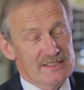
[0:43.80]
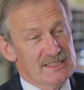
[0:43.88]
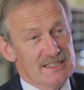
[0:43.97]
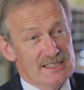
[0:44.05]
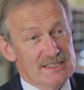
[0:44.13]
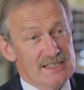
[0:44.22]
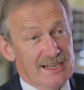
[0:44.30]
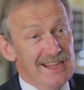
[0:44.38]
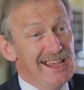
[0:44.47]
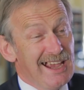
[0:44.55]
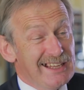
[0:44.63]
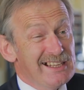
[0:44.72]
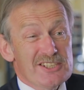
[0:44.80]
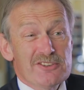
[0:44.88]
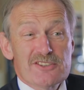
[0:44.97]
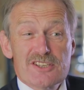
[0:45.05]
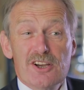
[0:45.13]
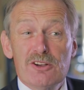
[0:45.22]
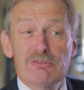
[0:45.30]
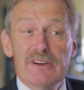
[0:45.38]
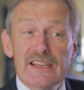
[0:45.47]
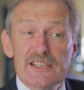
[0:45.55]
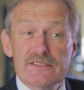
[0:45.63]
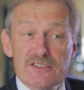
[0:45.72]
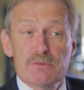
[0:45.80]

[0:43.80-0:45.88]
fantastic. And that's across a whole range of